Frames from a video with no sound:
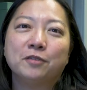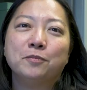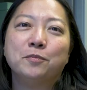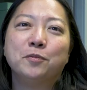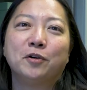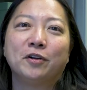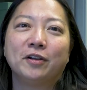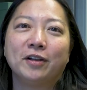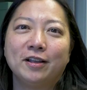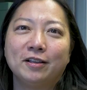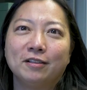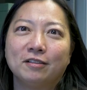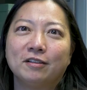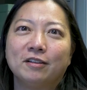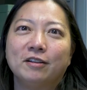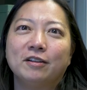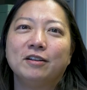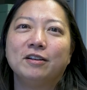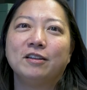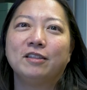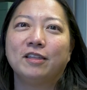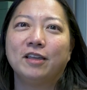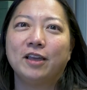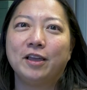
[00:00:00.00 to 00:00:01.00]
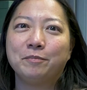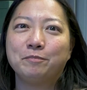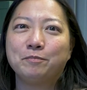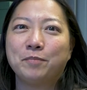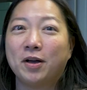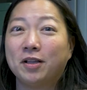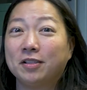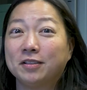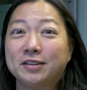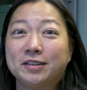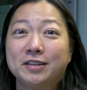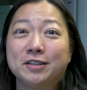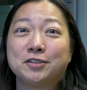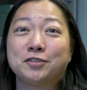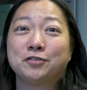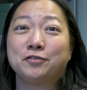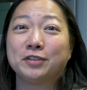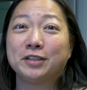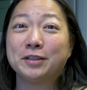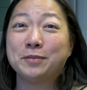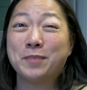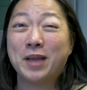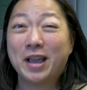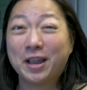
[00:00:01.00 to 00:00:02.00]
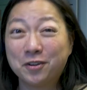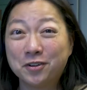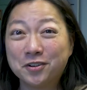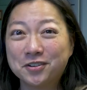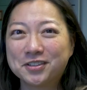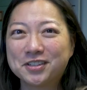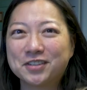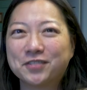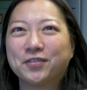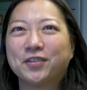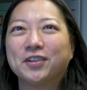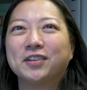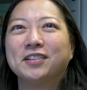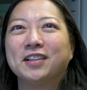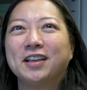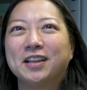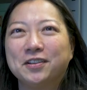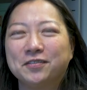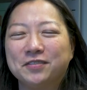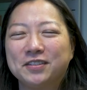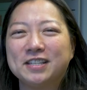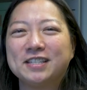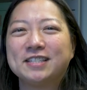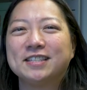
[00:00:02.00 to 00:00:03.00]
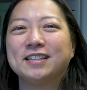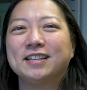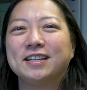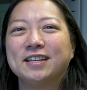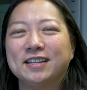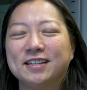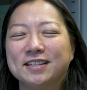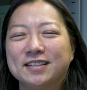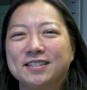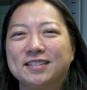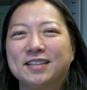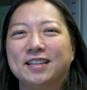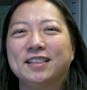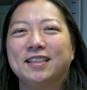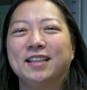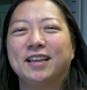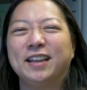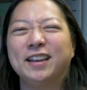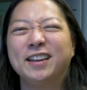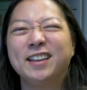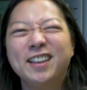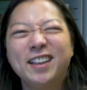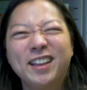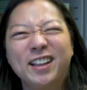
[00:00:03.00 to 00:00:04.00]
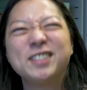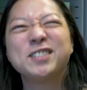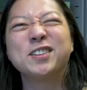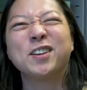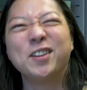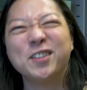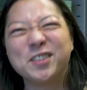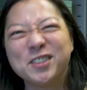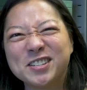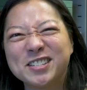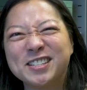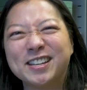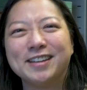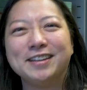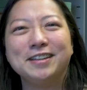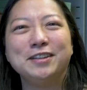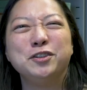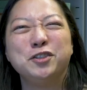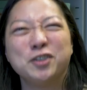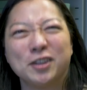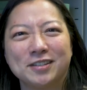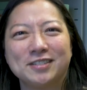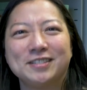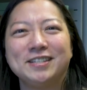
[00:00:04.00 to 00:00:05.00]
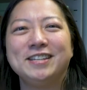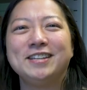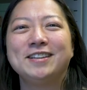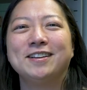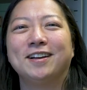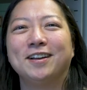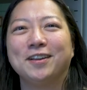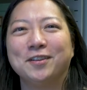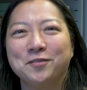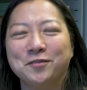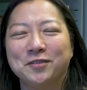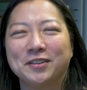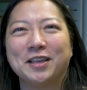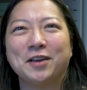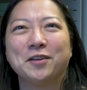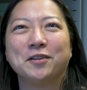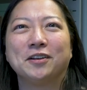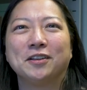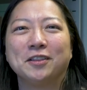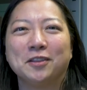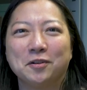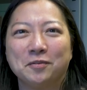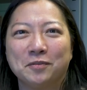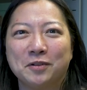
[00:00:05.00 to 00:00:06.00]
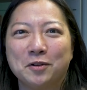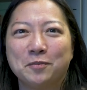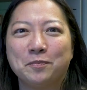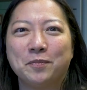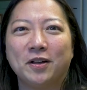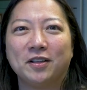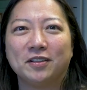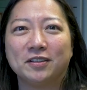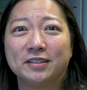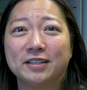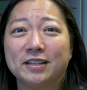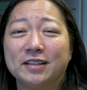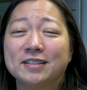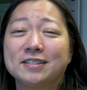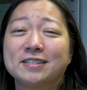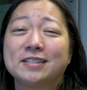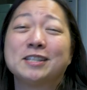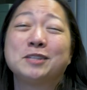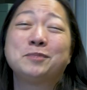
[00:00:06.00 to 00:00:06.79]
the more I learned that politics really matters for a lot of these things, and that it's hard to study just econ without a little bit of politics,